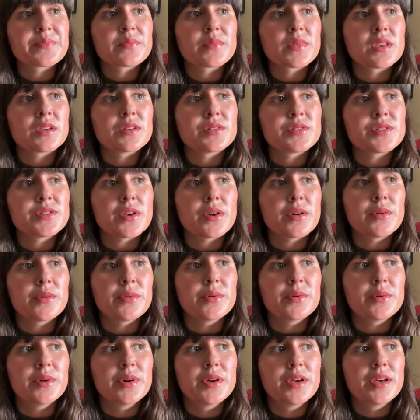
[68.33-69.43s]
So
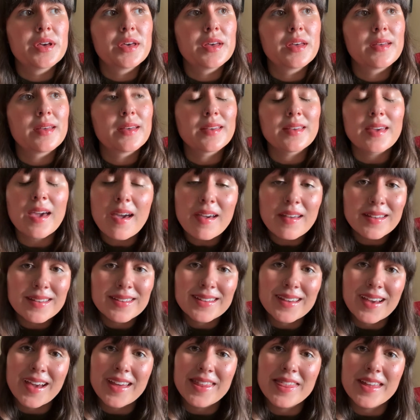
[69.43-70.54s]
yeah, I
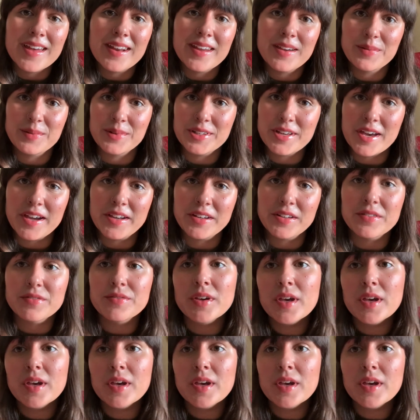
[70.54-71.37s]
thought I would kind of